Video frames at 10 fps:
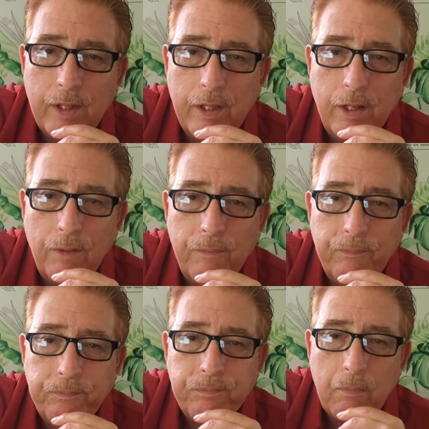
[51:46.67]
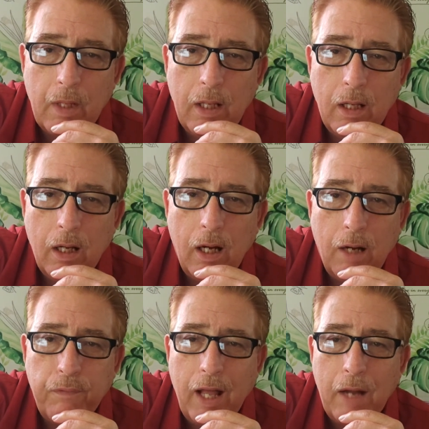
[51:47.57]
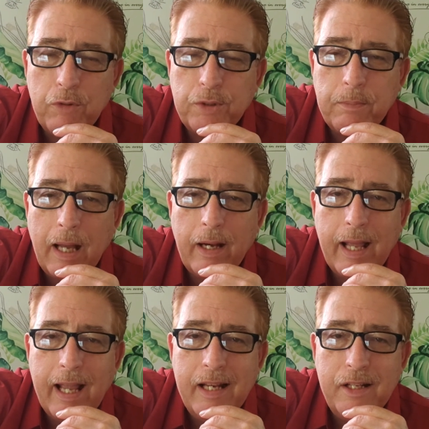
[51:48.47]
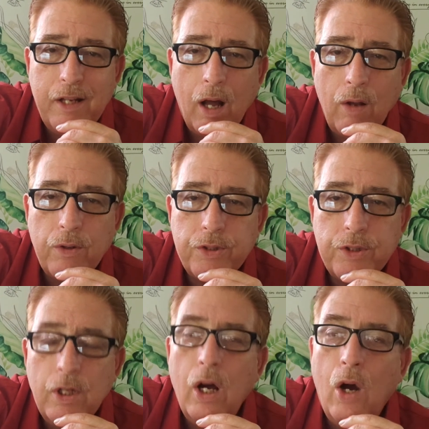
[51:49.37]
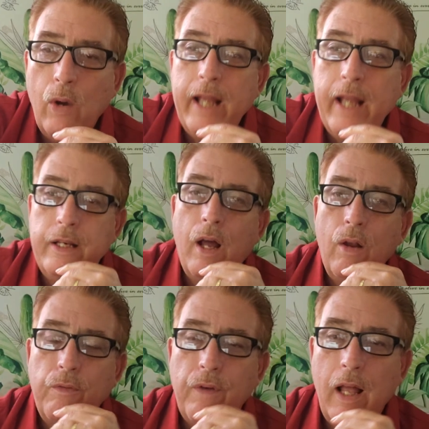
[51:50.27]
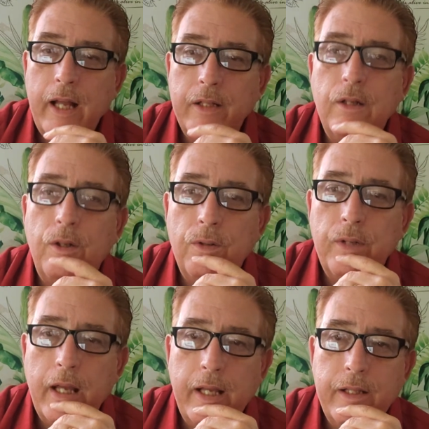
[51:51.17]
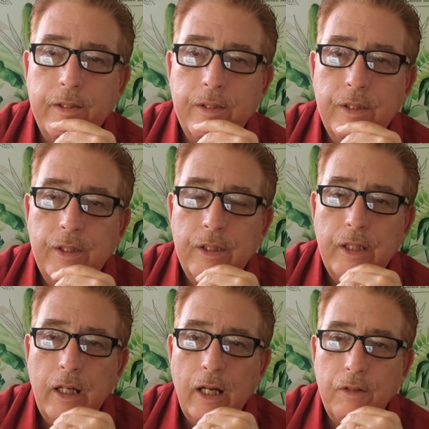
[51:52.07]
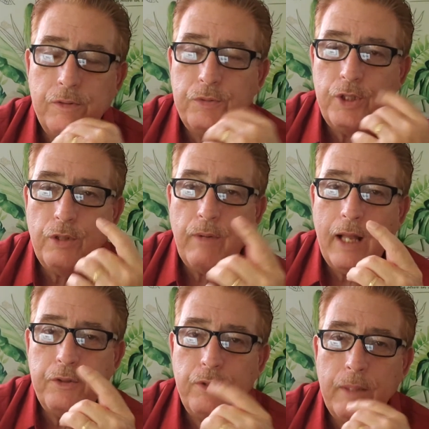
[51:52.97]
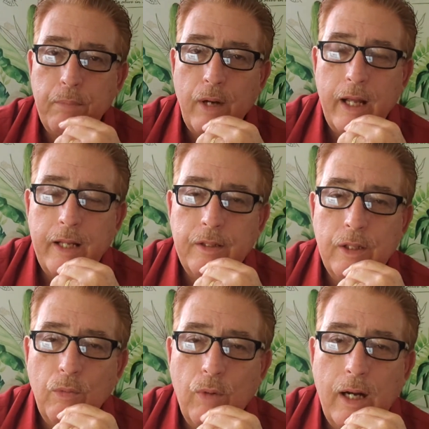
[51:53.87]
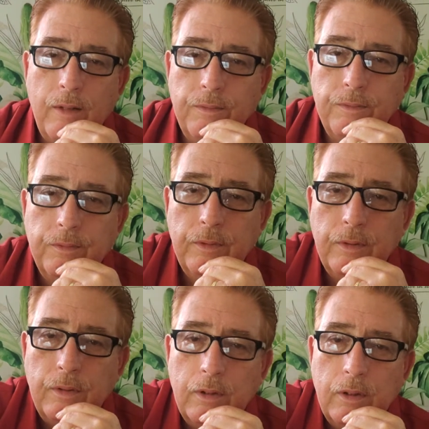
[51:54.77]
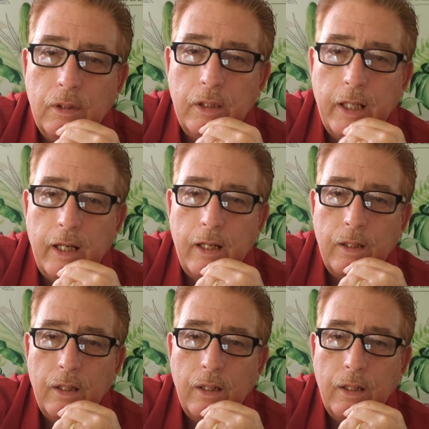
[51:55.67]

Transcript: you know, flight was about $80. Oh, $80 flight. Oh, okay. Sure round trip, right? Wow. Yeah.